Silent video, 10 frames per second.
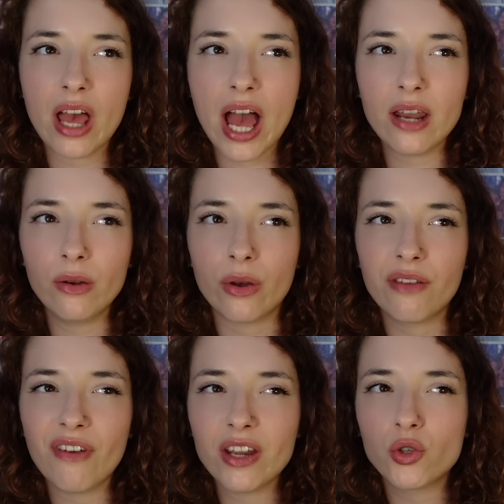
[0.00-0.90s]
I don't know,
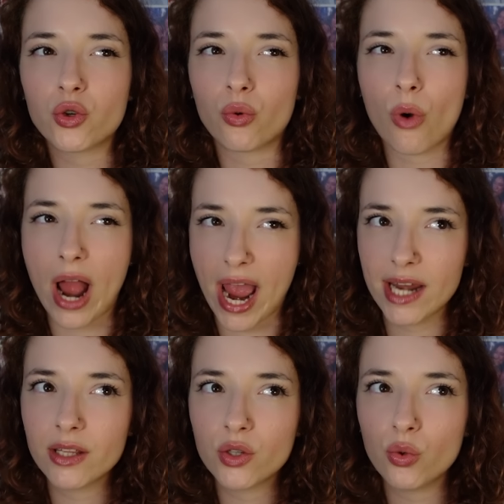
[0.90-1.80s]
if I
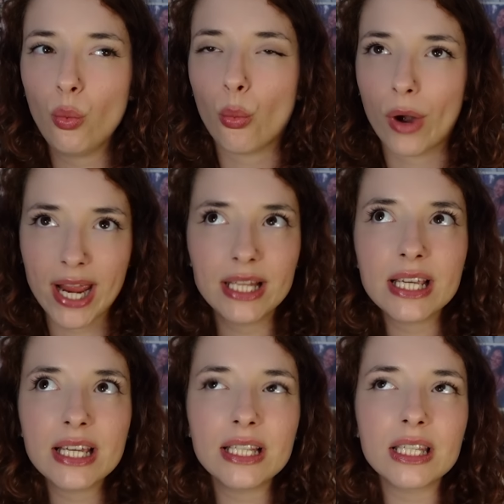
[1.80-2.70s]
tried to rate
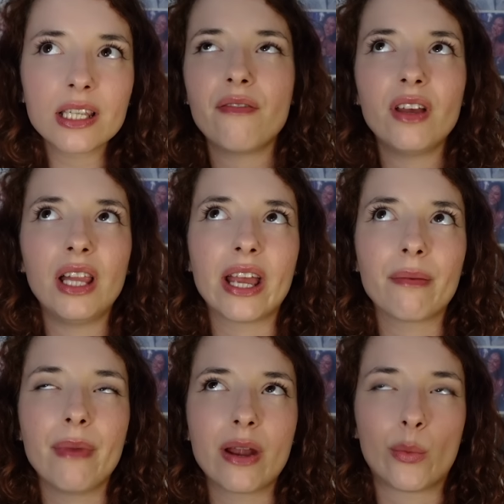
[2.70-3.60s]
it, I feel like
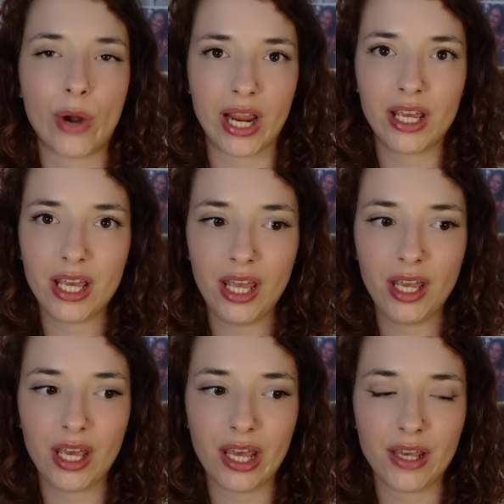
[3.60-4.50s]
my
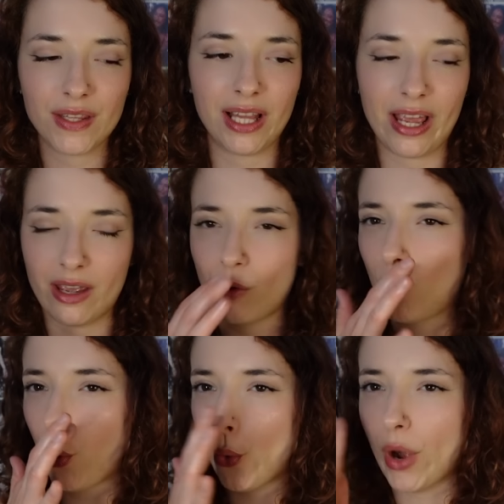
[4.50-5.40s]
ranking is like
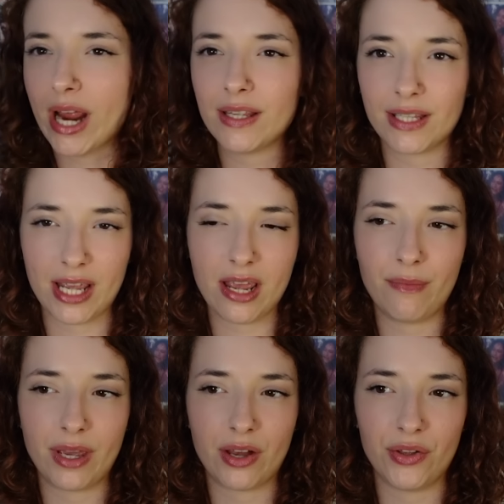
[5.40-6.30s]
crazy
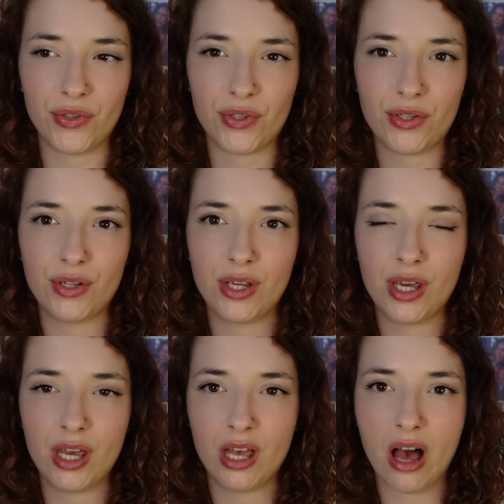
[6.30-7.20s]
because
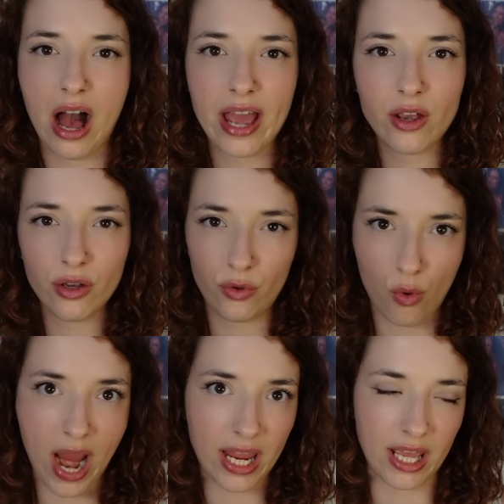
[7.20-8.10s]
I could
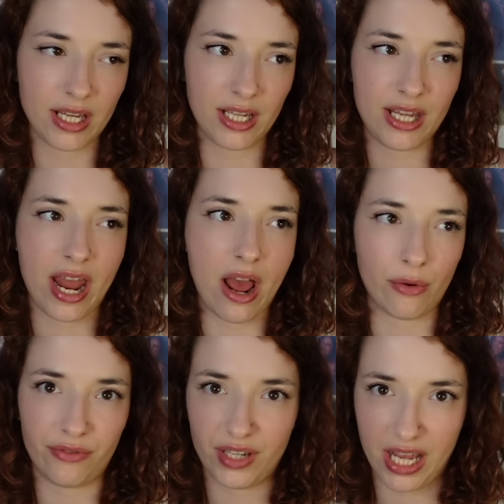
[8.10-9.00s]
rank it a 10 out
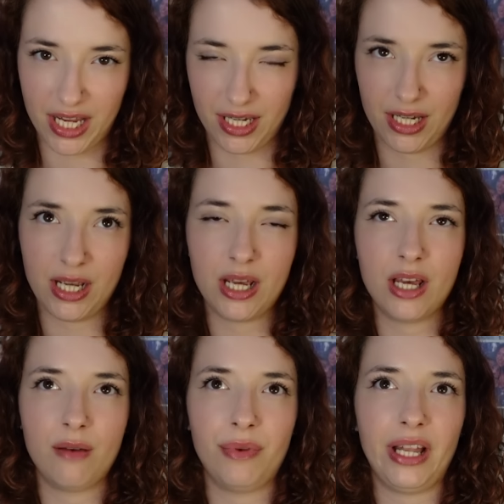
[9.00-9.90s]
of 10.
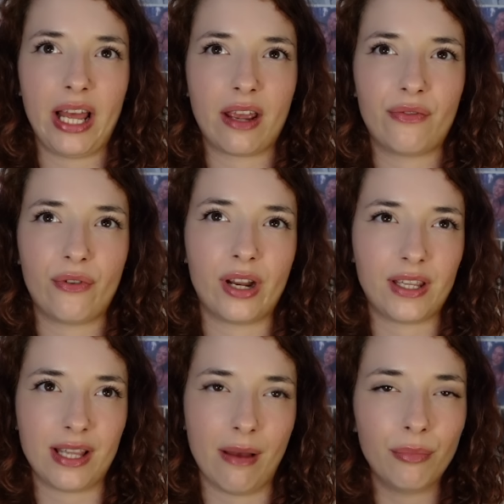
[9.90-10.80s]
But like, for
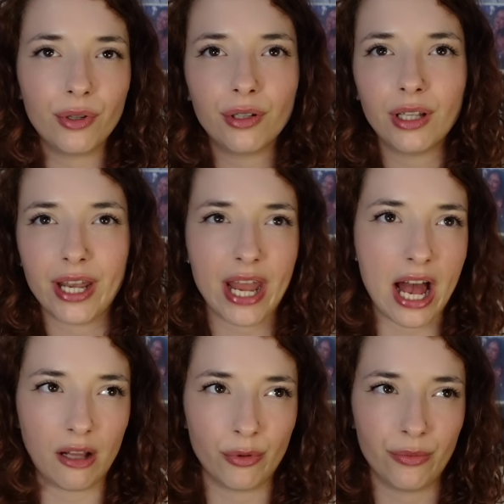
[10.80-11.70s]
example, an
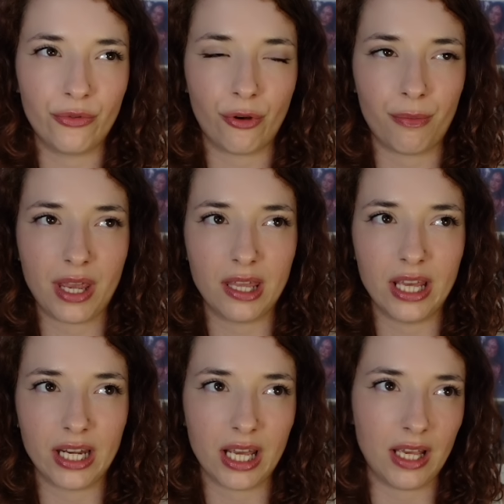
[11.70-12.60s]
album for me
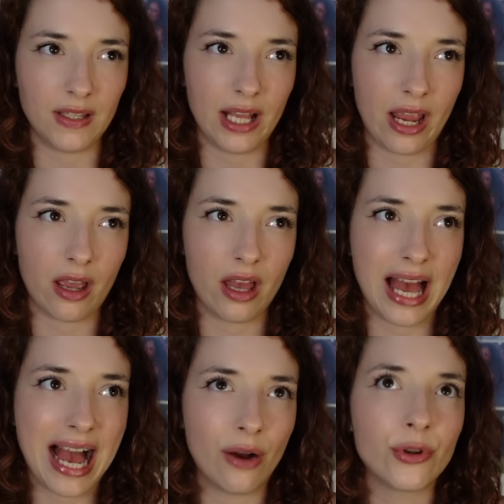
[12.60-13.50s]
that is like
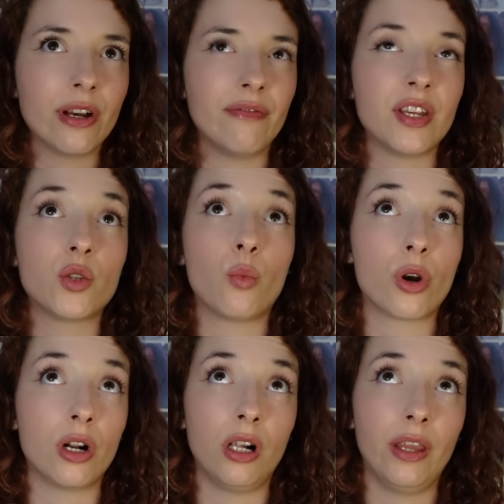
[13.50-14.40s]
out of this
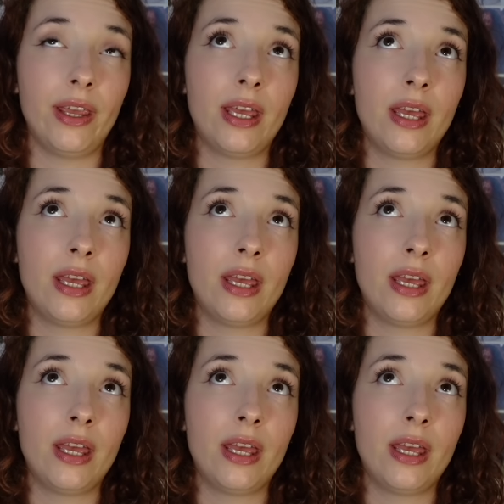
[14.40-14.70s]
world